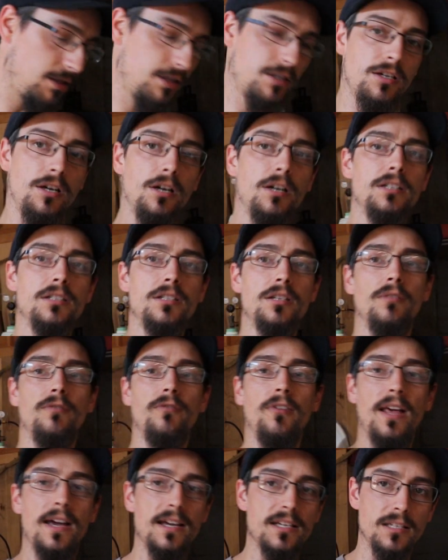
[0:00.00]
designed to
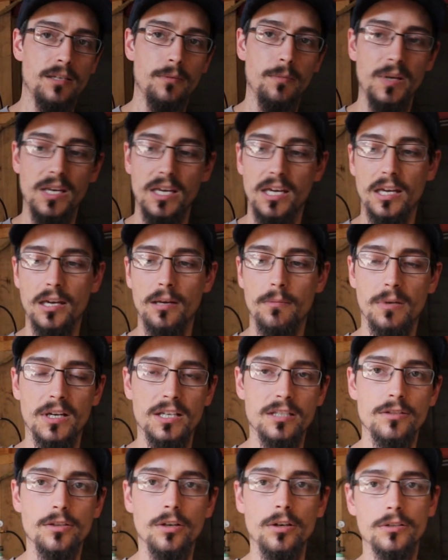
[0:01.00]
flex a bit, but
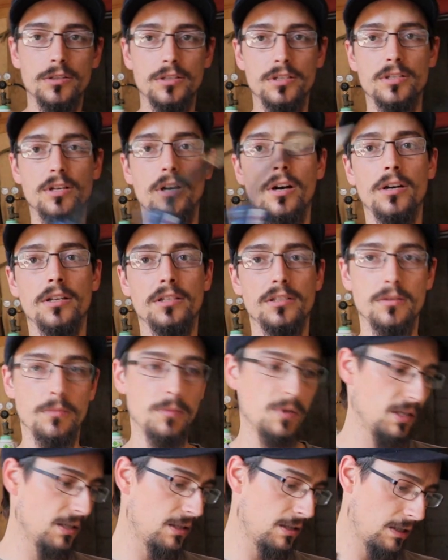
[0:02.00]
it's not designed to
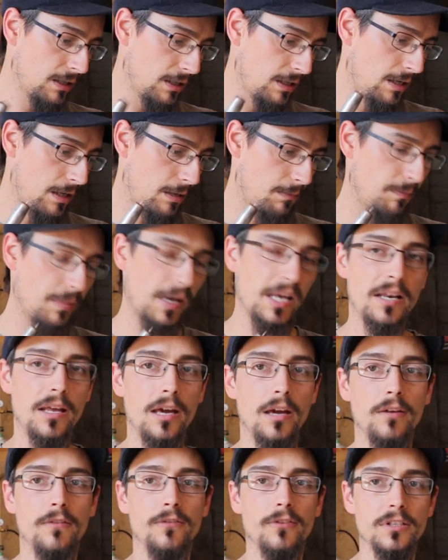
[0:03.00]
be bent
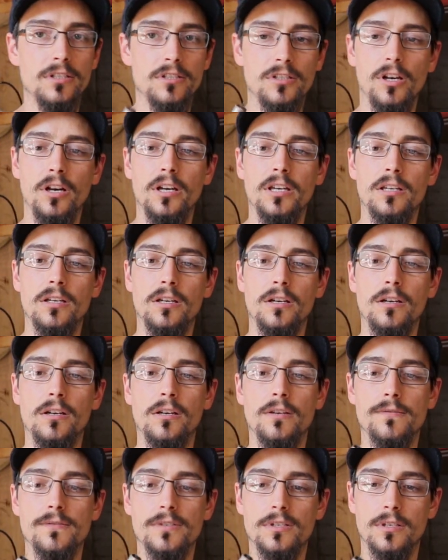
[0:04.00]
over in tight
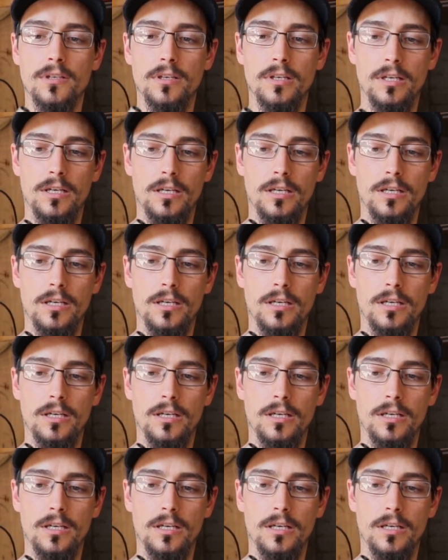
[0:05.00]
curves.